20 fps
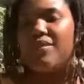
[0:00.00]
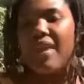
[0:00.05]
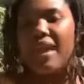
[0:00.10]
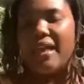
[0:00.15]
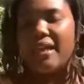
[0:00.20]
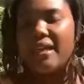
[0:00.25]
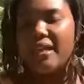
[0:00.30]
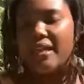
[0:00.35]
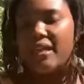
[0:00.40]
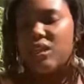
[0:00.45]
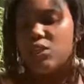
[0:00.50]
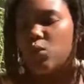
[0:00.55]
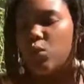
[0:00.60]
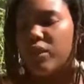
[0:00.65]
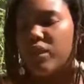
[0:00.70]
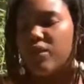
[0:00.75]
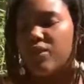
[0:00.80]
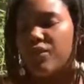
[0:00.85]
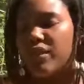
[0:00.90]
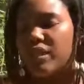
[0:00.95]
that is
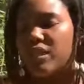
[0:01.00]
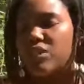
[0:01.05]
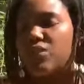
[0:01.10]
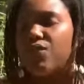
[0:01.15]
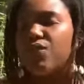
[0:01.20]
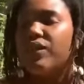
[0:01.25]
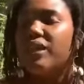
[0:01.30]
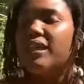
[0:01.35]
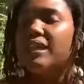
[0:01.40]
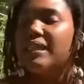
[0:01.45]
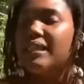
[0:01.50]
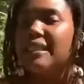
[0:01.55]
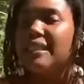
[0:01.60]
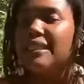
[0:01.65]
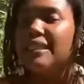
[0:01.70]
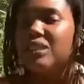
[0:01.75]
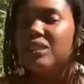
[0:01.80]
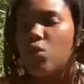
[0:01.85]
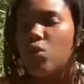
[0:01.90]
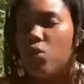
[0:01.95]
we invest
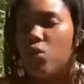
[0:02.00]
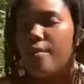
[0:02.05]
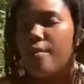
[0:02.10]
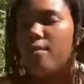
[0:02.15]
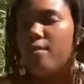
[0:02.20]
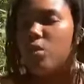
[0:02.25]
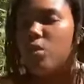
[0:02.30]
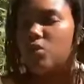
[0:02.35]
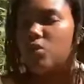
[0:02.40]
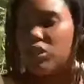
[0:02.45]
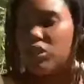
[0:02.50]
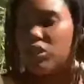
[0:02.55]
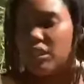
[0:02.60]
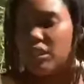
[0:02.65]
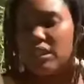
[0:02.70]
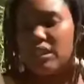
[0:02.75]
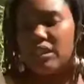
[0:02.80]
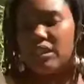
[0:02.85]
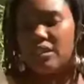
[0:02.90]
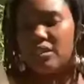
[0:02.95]
feelings or
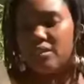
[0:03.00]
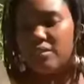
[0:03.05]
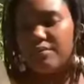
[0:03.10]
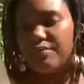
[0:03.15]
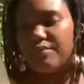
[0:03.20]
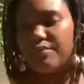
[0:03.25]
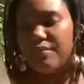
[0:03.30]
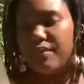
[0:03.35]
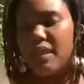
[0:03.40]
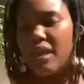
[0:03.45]
emotions in them